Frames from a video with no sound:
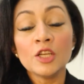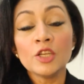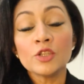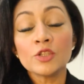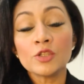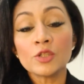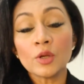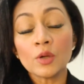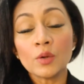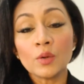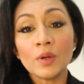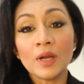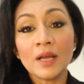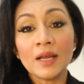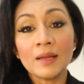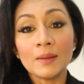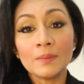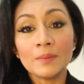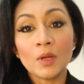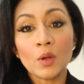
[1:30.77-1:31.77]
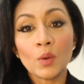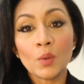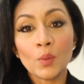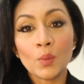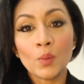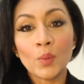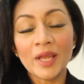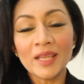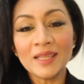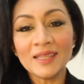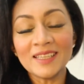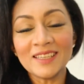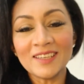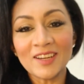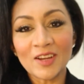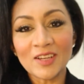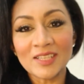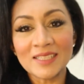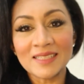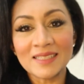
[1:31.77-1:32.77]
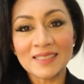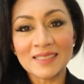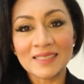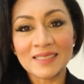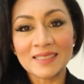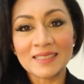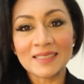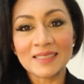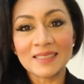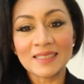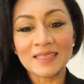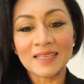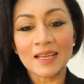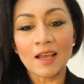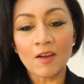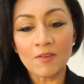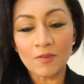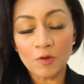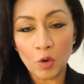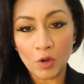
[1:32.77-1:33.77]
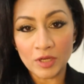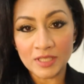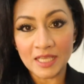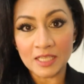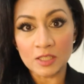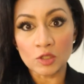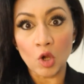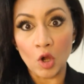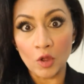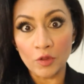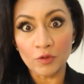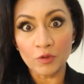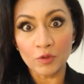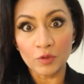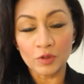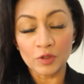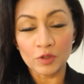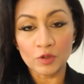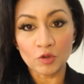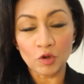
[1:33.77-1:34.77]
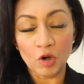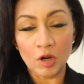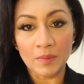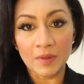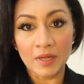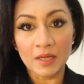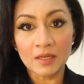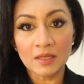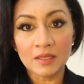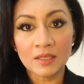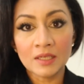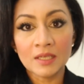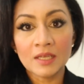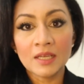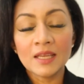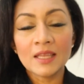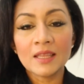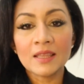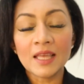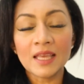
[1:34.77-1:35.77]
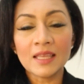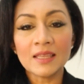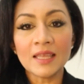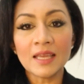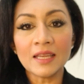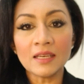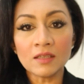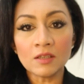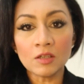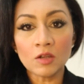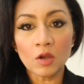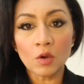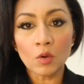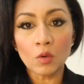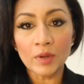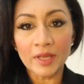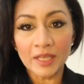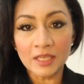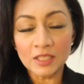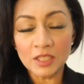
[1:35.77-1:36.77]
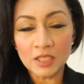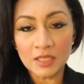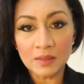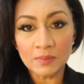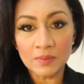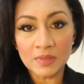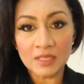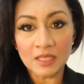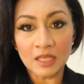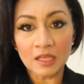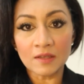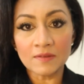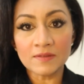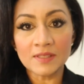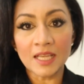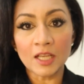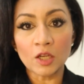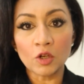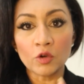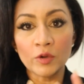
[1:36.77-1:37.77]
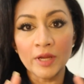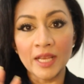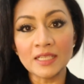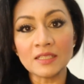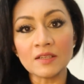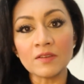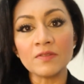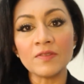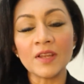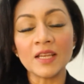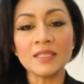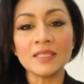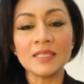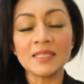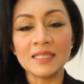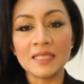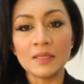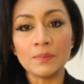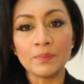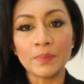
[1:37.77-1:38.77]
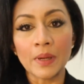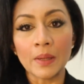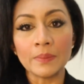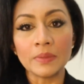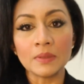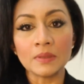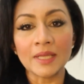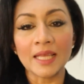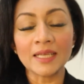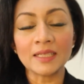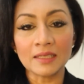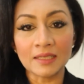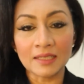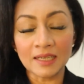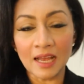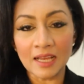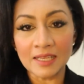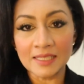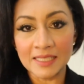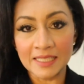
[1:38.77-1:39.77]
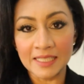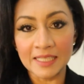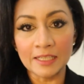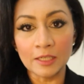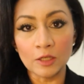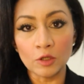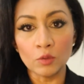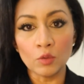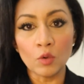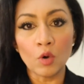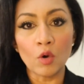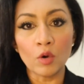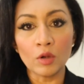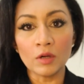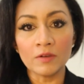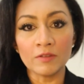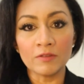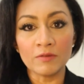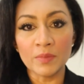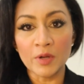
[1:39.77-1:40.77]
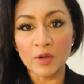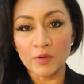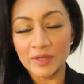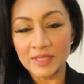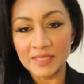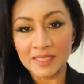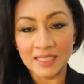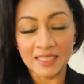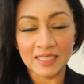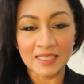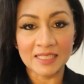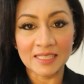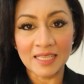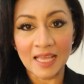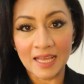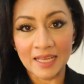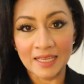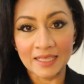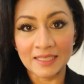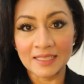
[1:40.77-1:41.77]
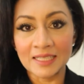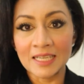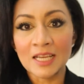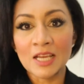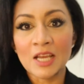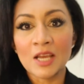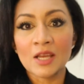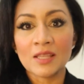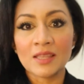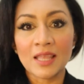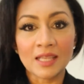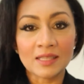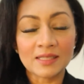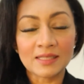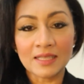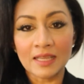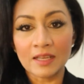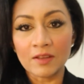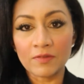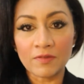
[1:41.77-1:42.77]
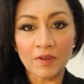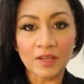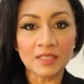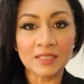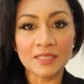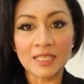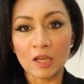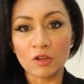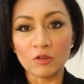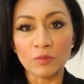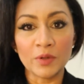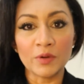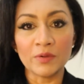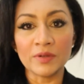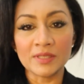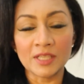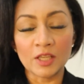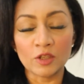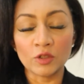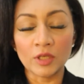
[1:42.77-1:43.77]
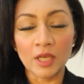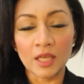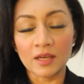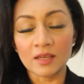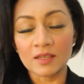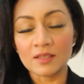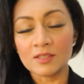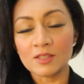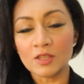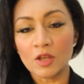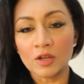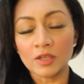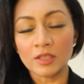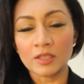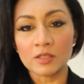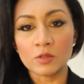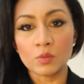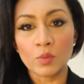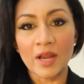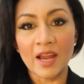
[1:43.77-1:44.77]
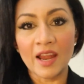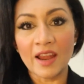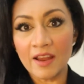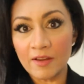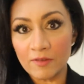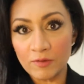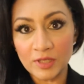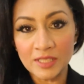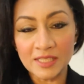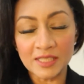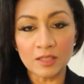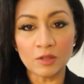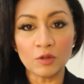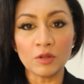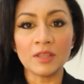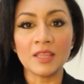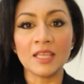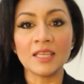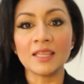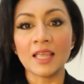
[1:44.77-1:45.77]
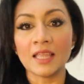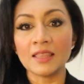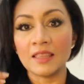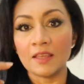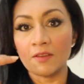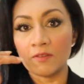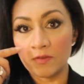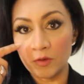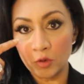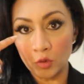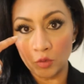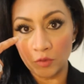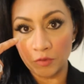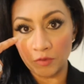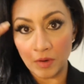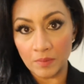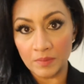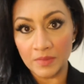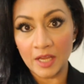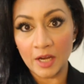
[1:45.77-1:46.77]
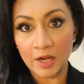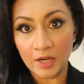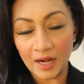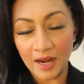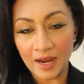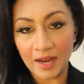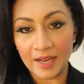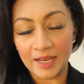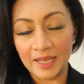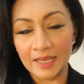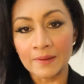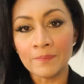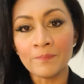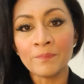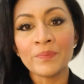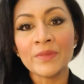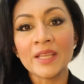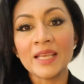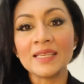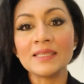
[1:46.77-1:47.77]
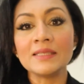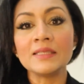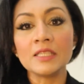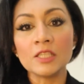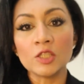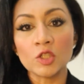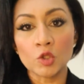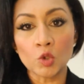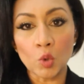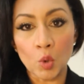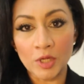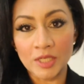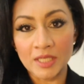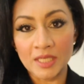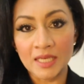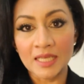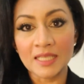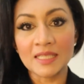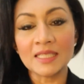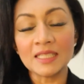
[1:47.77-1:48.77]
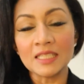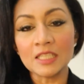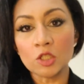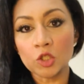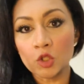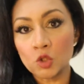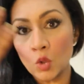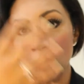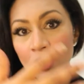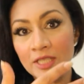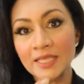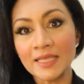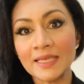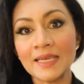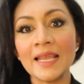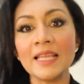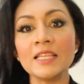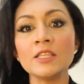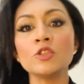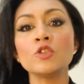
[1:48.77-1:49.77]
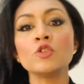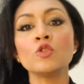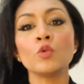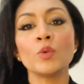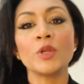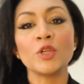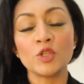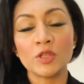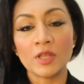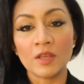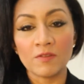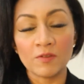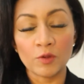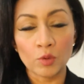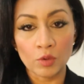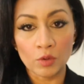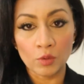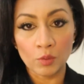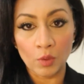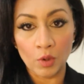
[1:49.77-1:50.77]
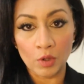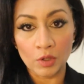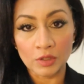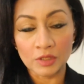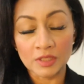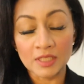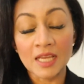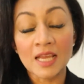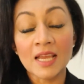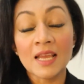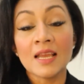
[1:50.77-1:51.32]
So, um, when the narcissist, of course, has gone through this trauma, they then go into themselves and create a fantasy bubble, like a glass igloo hall of mirrors inside. That's like fun town mirrors that you get at a circus, where every single thing that they view from their eye is distorted. It's a distorted lens through which they view the world.